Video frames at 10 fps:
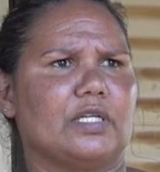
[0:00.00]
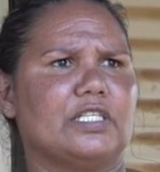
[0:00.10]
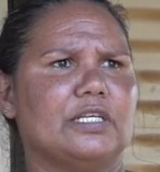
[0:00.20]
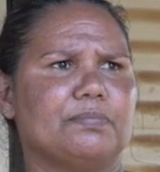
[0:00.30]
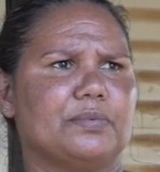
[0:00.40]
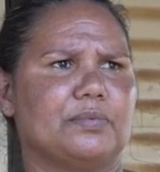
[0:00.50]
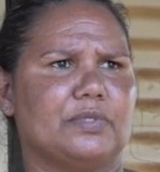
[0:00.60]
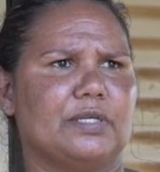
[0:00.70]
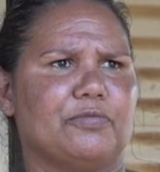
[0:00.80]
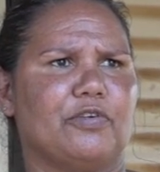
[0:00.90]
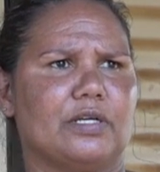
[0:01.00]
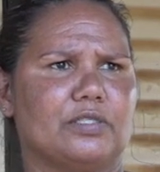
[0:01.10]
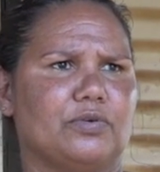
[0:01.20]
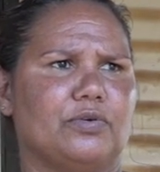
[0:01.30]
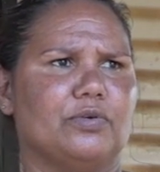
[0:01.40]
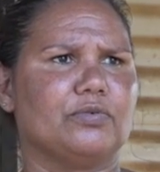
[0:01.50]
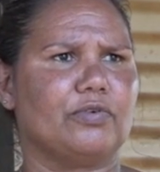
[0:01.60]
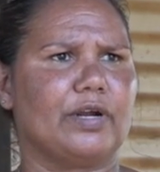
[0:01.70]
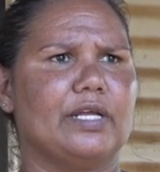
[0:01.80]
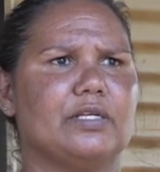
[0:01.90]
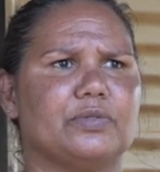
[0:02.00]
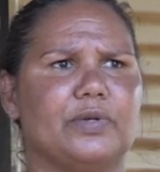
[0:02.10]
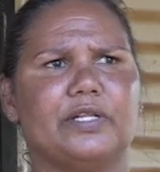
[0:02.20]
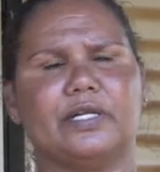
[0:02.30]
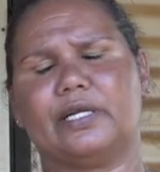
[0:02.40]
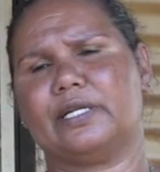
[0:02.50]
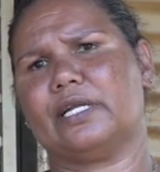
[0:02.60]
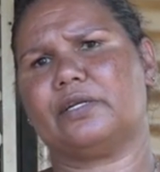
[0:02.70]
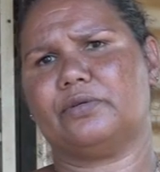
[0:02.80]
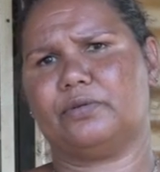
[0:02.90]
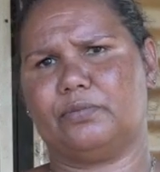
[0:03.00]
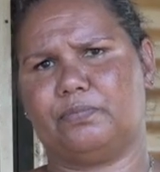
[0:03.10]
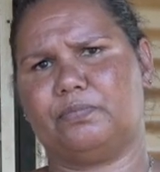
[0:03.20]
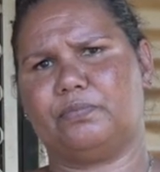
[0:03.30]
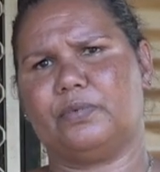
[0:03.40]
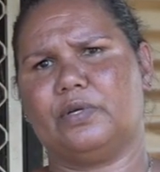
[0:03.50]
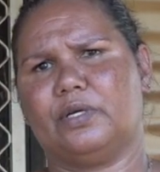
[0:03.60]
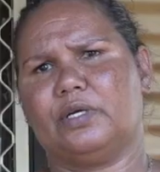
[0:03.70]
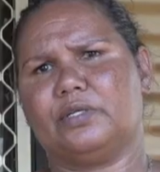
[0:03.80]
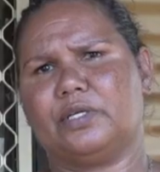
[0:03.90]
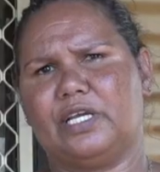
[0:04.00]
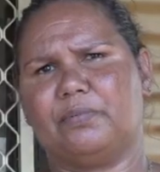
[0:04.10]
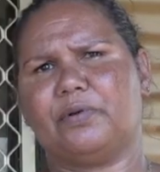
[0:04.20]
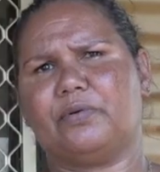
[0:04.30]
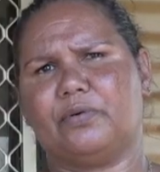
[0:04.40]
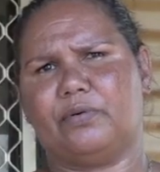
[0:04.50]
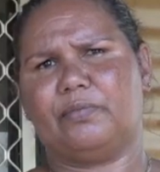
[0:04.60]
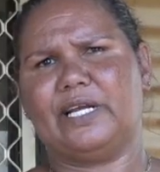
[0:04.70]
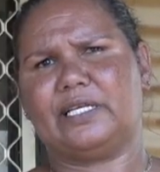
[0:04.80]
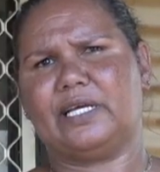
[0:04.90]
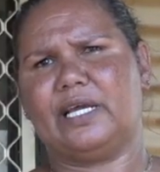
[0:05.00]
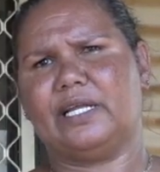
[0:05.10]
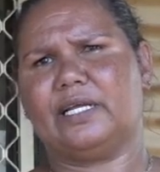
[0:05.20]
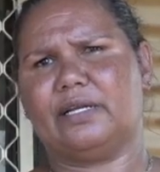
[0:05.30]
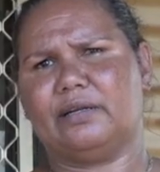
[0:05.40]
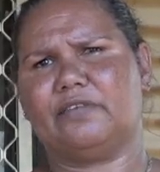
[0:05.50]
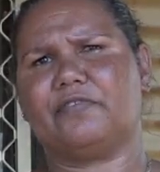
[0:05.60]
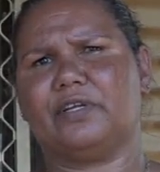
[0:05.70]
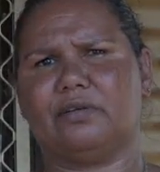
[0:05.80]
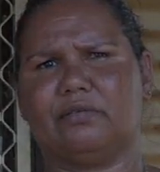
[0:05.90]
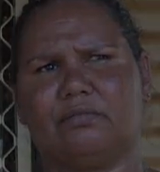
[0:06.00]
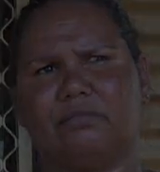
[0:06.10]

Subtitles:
tip trucks or graders or anything like that to keep it all maintained and lifting.